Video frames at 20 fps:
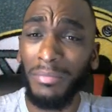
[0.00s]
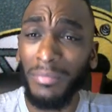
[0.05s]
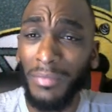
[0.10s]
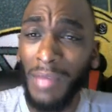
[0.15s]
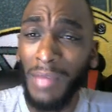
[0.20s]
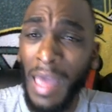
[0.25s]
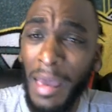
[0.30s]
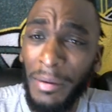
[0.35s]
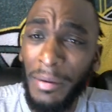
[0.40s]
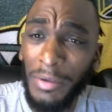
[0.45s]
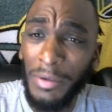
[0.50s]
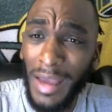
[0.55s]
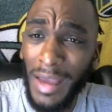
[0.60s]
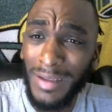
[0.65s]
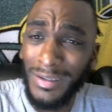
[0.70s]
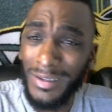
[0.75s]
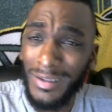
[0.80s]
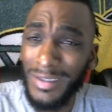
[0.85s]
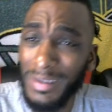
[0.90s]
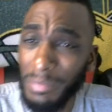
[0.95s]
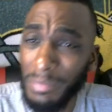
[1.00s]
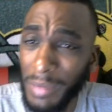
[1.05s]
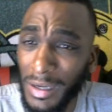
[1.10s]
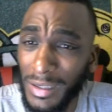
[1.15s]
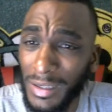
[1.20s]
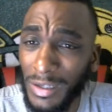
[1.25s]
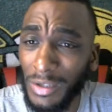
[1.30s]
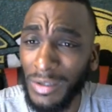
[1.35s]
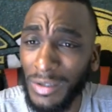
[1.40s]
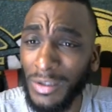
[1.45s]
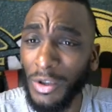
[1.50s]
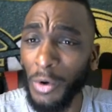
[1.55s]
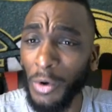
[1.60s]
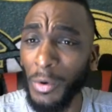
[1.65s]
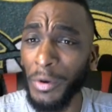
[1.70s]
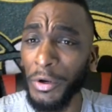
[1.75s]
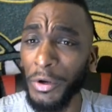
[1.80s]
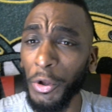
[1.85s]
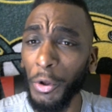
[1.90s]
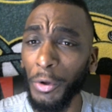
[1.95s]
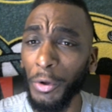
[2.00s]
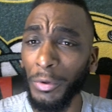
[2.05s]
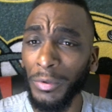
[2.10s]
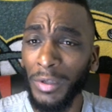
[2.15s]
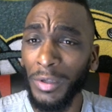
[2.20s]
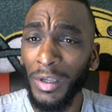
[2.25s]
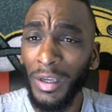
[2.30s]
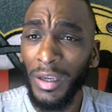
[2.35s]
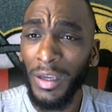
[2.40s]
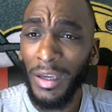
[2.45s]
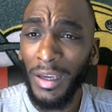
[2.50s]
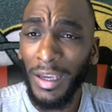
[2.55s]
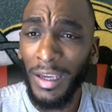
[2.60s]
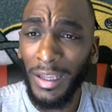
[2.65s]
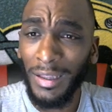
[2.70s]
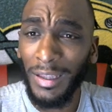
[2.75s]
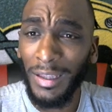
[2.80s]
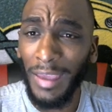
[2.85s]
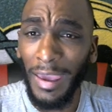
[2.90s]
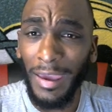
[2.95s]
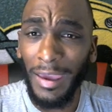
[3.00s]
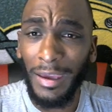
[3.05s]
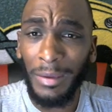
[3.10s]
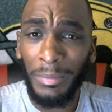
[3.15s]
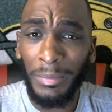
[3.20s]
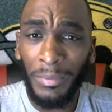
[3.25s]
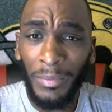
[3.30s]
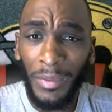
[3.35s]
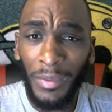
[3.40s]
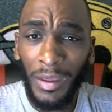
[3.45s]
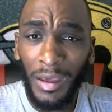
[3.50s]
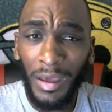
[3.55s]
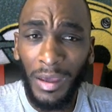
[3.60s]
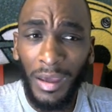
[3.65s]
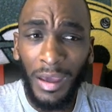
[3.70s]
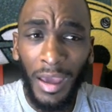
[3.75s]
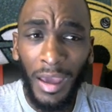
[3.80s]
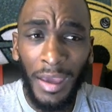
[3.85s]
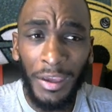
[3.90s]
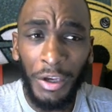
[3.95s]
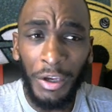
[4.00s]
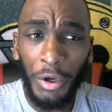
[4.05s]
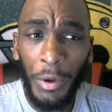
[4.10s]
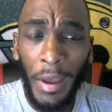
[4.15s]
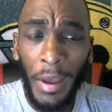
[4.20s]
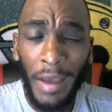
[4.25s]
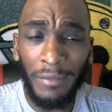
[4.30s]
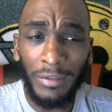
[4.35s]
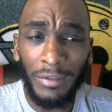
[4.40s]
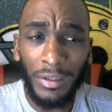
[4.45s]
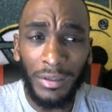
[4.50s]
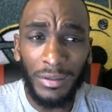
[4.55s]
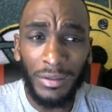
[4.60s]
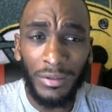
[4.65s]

Damn, you got just as much going on in the game, and you don't have this.